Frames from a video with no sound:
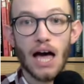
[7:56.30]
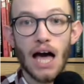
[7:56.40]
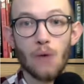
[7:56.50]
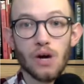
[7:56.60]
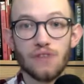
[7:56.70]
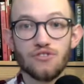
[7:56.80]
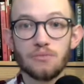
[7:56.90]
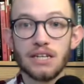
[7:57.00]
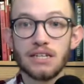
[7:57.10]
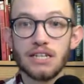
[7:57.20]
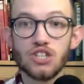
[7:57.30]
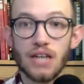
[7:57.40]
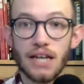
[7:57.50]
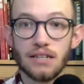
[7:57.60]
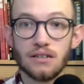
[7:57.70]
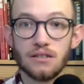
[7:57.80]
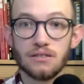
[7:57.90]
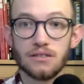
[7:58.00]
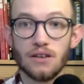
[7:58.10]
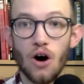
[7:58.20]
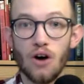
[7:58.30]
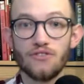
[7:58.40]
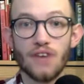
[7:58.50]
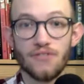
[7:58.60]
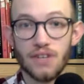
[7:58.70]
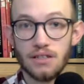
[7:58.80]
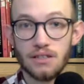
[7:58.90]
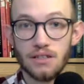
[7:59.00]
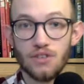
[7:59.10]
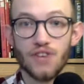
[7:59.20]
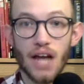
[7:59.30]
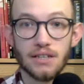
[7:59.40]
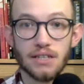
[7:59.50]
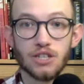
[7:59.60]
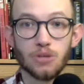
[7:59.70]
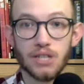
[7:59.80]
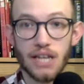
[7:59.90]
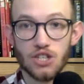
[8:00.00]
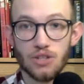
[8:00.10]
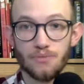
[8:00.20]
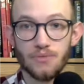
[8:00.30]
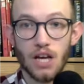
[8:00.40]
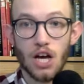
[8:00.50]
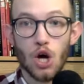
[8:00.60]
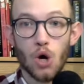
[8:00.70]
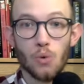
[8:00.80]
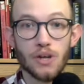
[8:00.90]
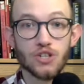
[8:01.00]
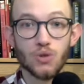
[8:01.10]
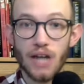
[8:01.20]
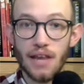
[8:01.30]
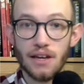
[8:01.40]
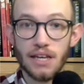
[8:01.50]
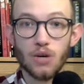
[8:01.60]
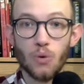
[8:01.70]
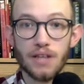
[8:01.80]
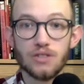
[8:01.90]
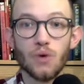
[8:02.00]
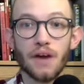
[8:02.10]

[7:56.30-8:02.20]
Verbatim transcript: A word from the initial letters of affinity, reality, communication, which together equates to